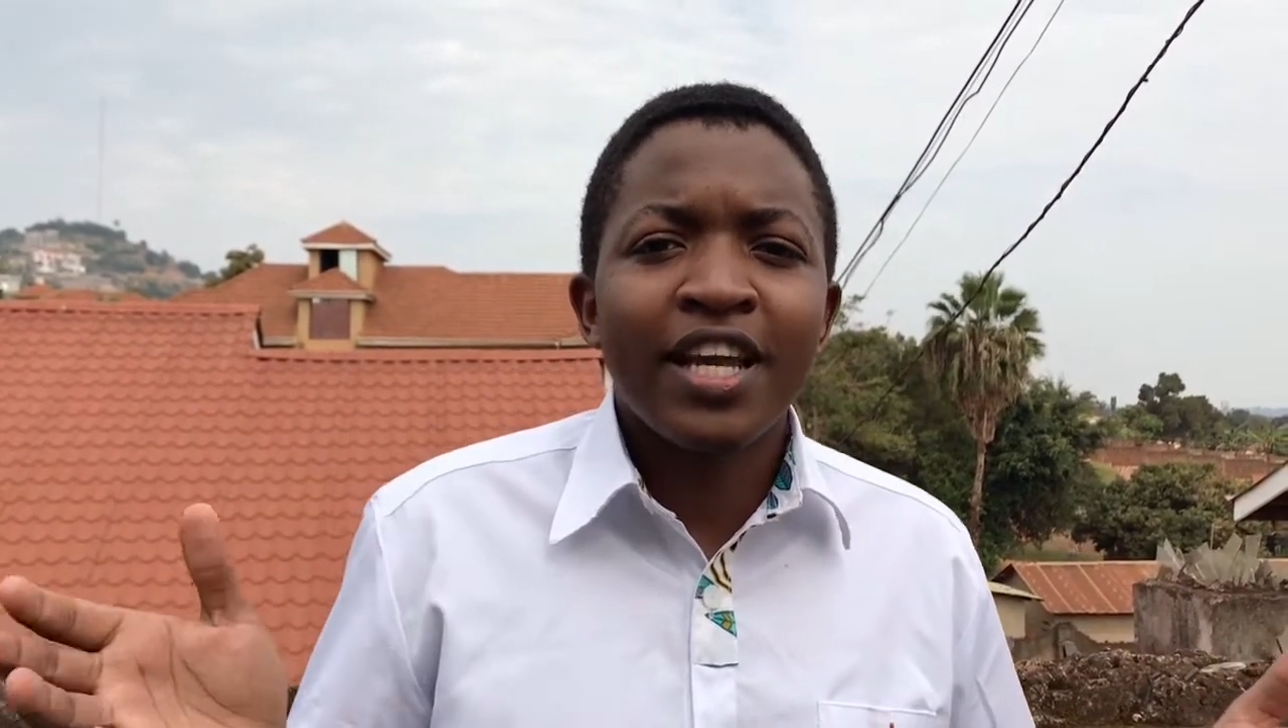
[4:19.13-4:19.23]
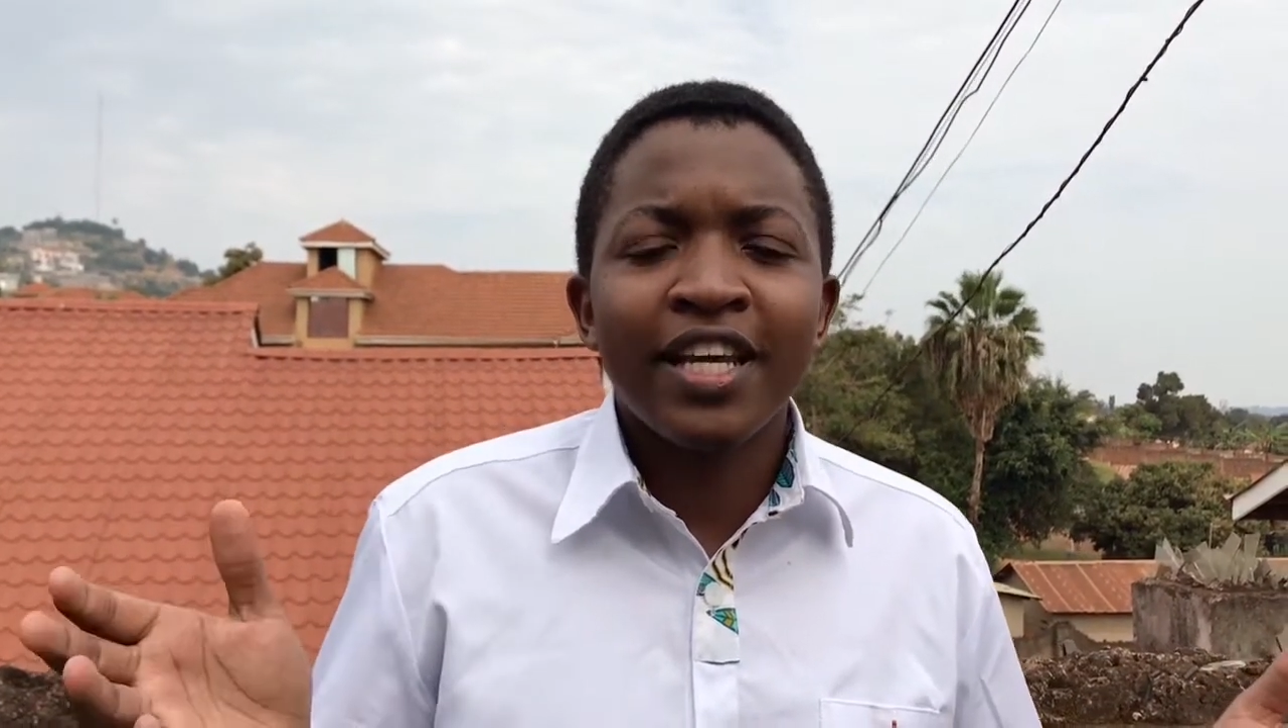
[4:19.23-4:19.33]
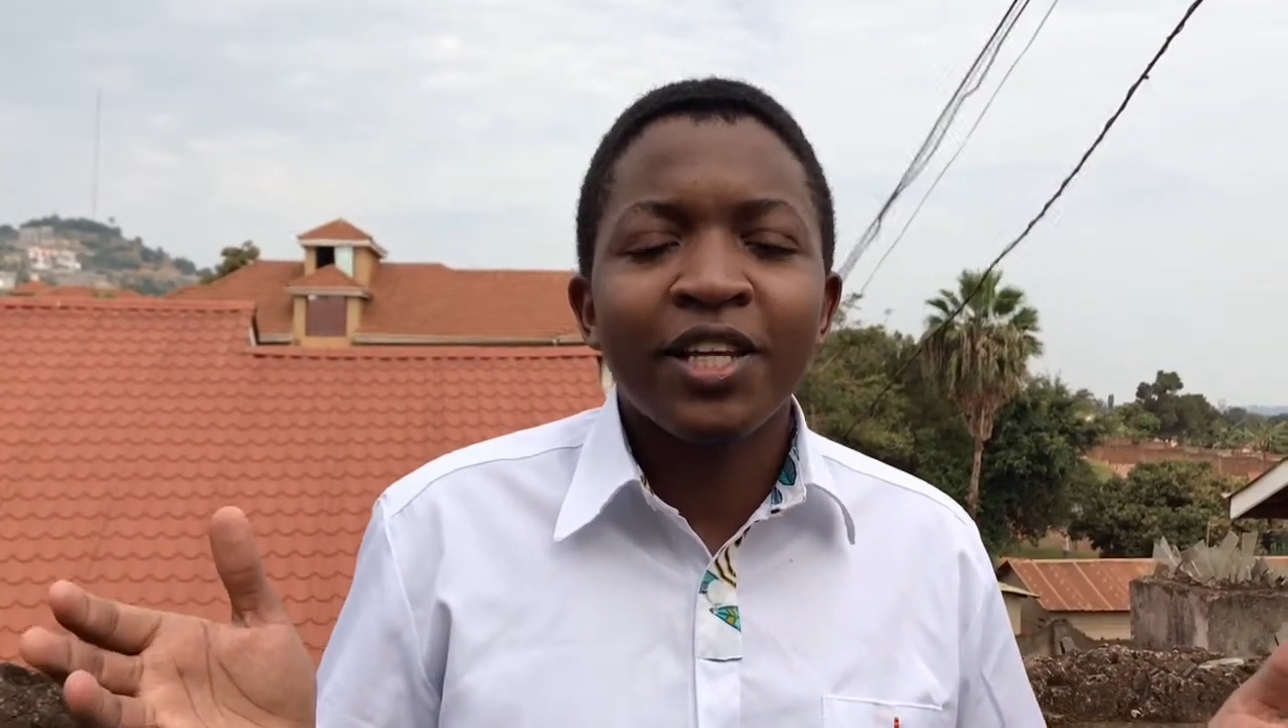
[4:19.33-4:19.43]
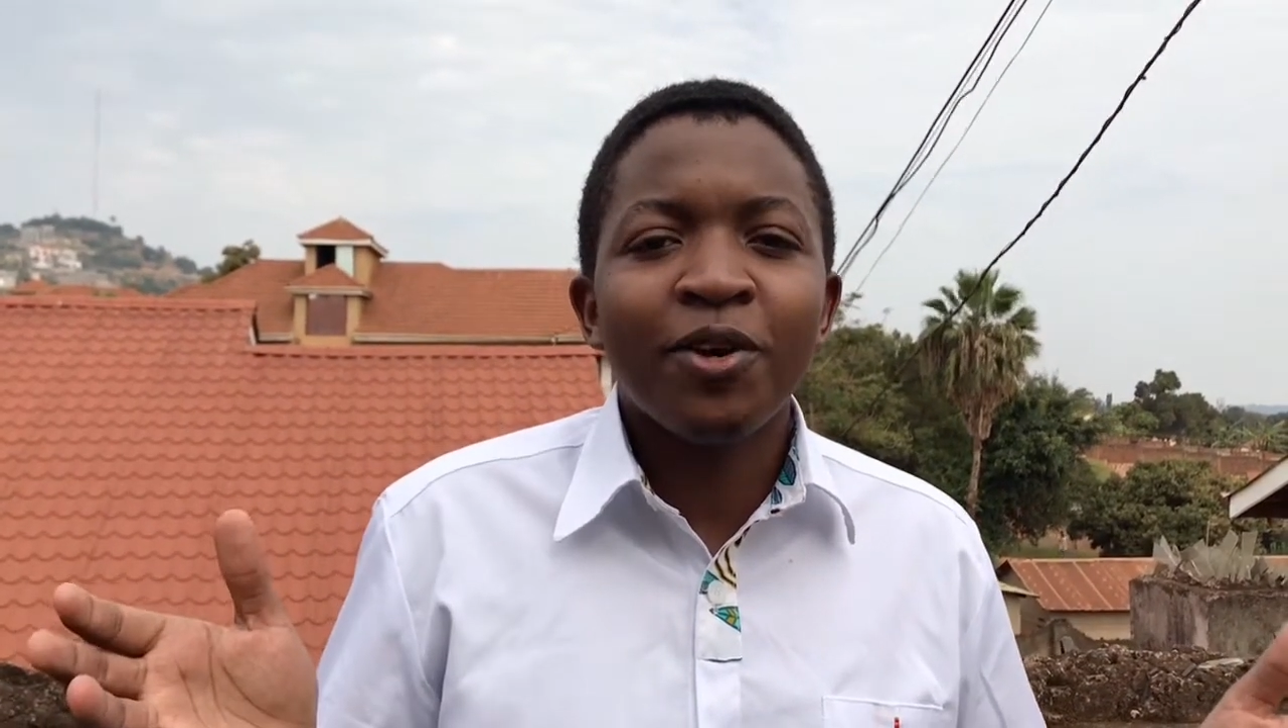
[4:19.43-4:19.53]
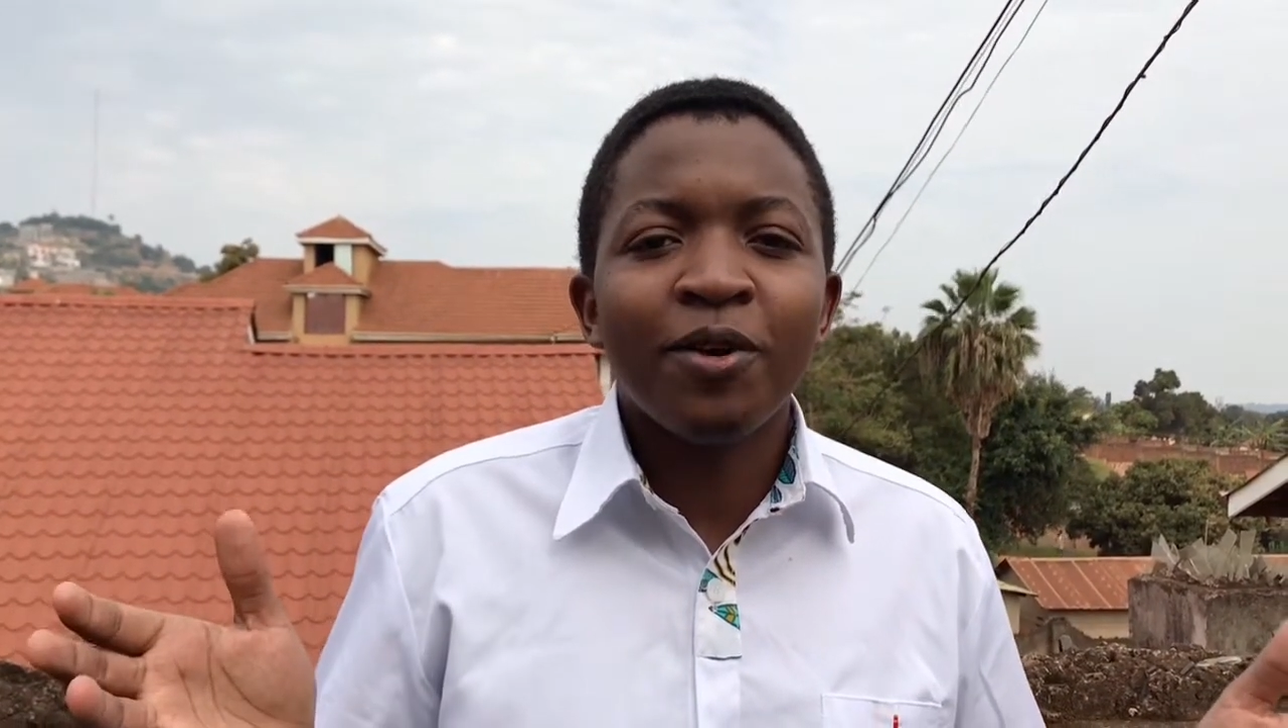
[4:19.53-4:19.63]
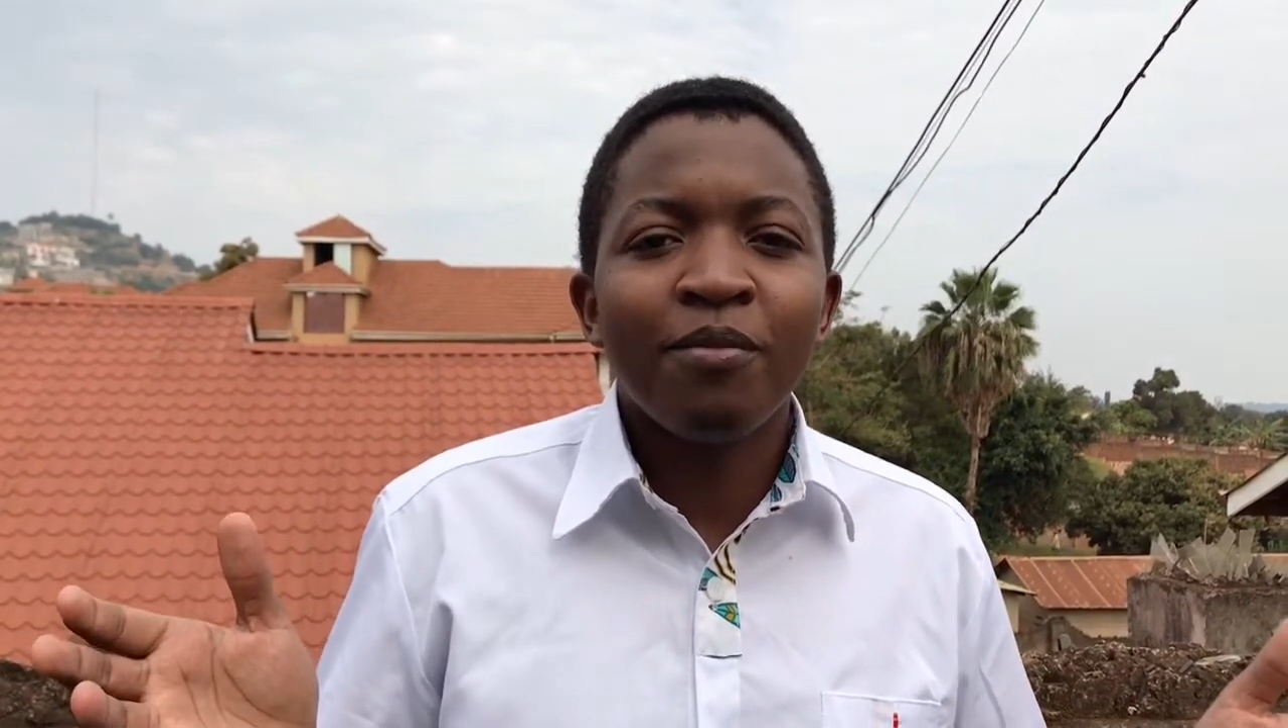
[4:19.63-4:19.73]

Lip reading: and Elon